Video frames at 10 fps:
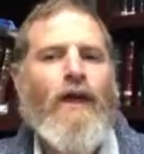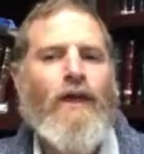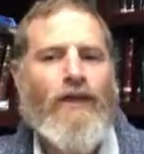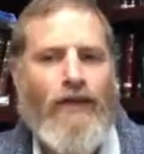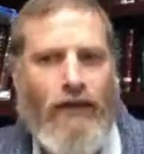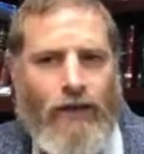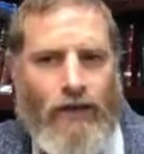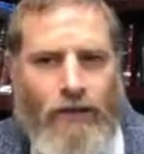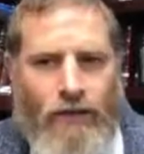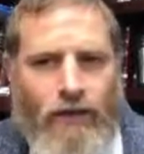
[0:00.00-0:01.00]
and
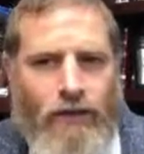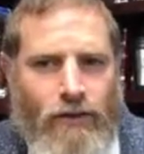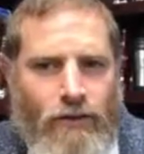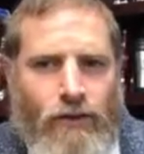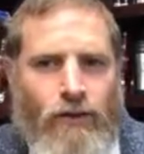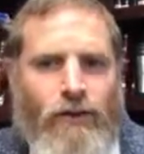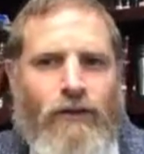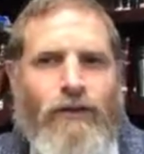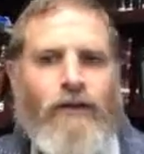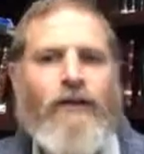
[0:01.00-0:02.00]
care and concern,
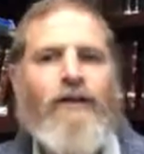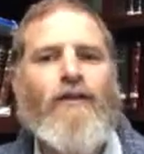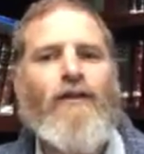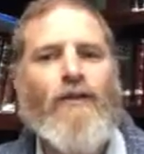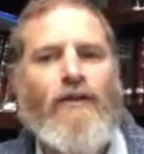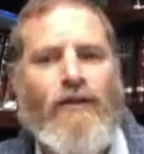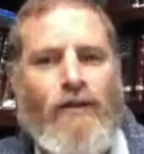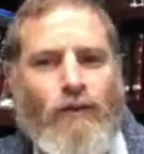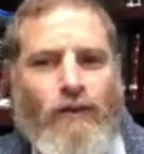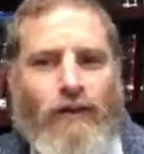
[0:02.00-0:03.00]
it's something
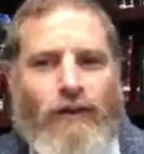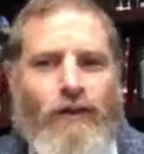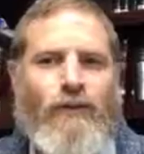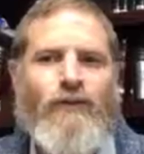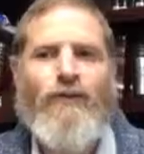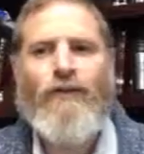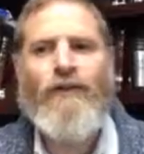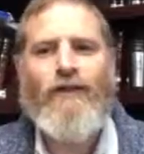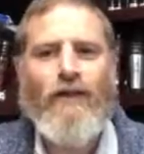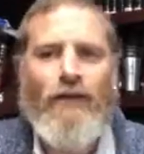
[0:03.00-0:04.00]
so precious.
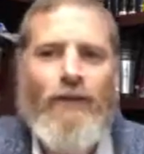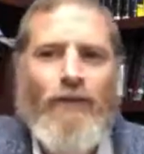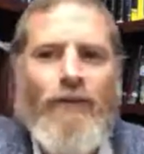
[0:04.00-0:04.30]
That's all.